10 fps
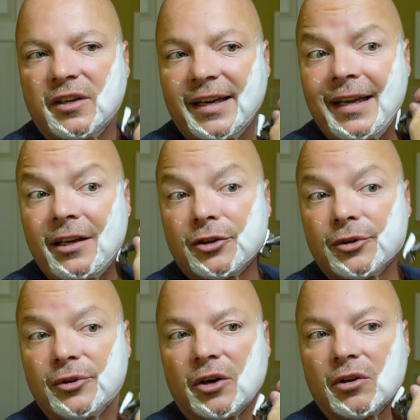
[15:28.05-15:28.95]
need
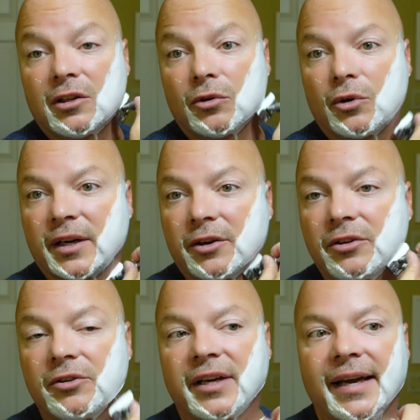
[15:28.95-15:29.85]
to go a little quicker,
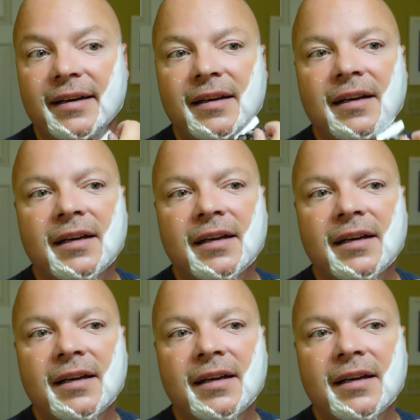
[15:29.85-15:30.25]
you can.